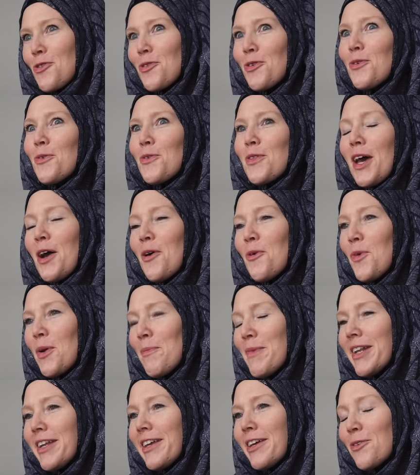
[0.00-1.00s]
true that
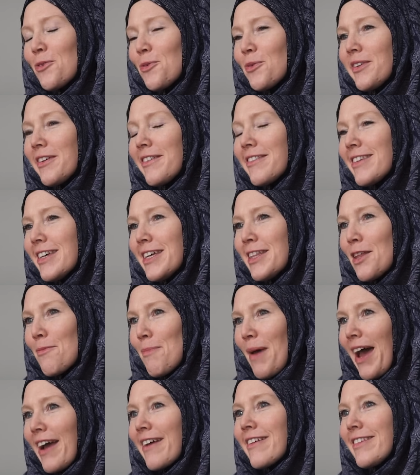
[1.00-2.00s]
women can only sit in
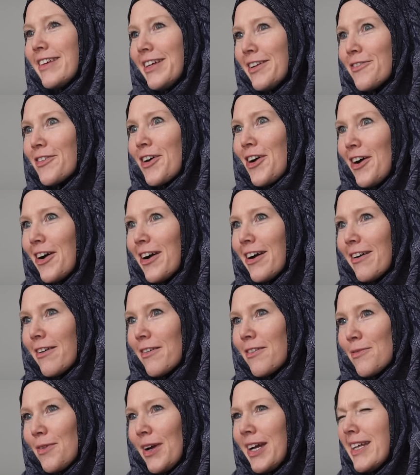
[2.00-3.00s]
the back seat of
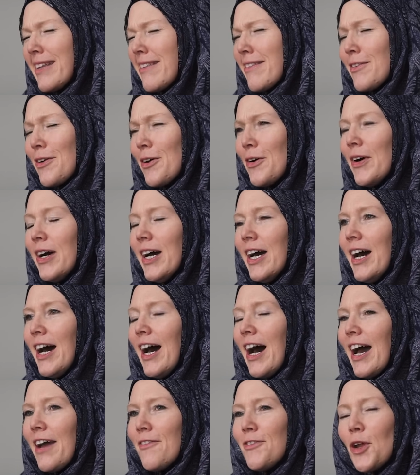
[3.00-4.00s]
cars, right? So
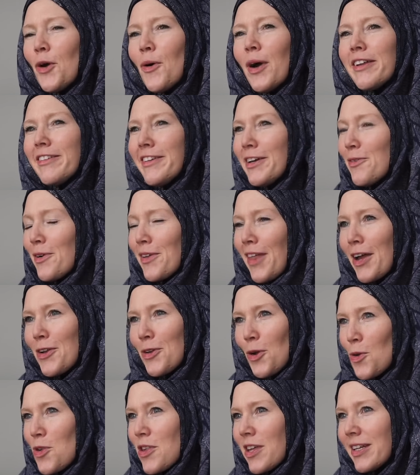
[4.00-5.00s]
I have no idea where
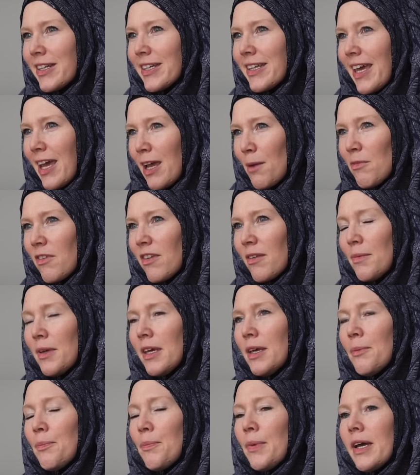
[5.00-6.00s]
that notion came to
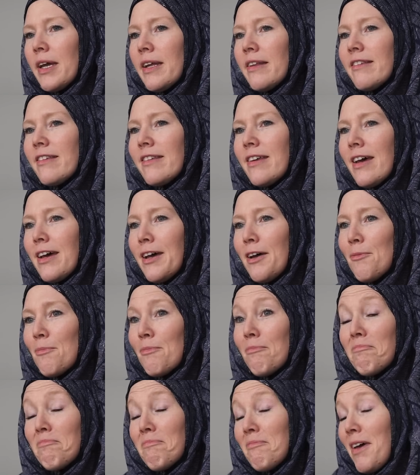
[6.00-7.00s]
me, but
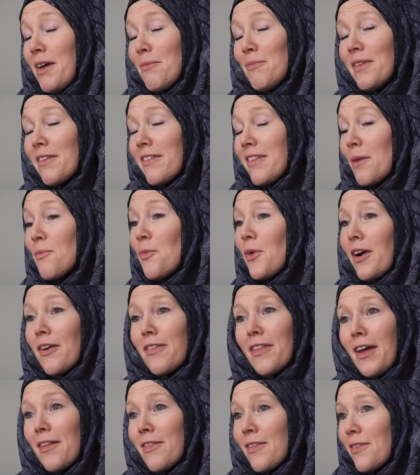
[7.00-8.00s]
I mean,
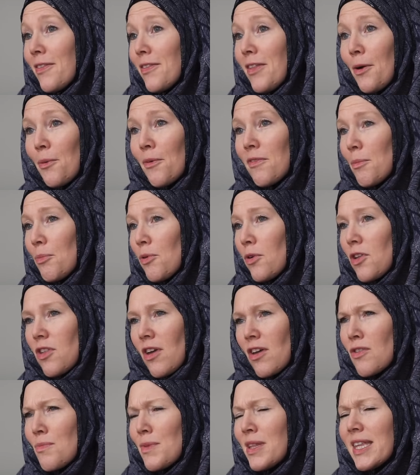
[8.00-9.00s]
somewhere that was a
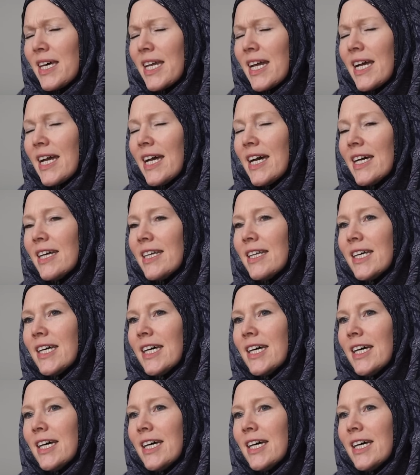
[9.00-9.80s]
prejudgment that I had.